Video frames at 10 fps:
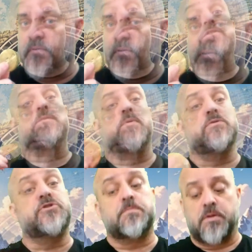
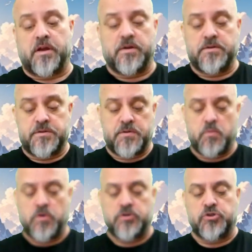Suppose your players
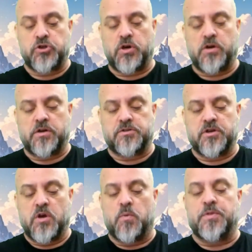were charged
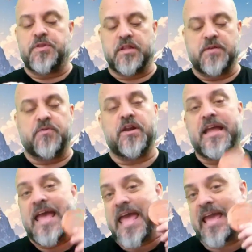with
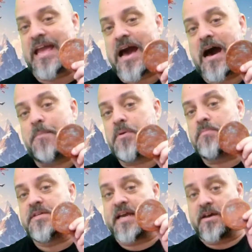delivering a copper
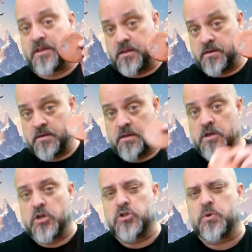medallion
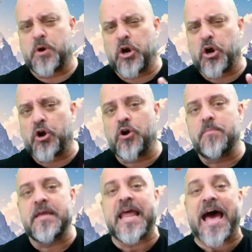to a
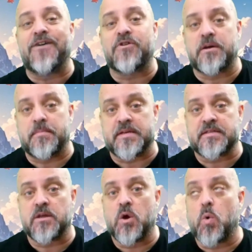hermit
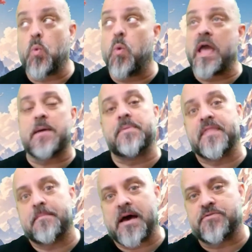alchemist way up in the
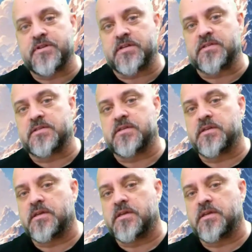mountains.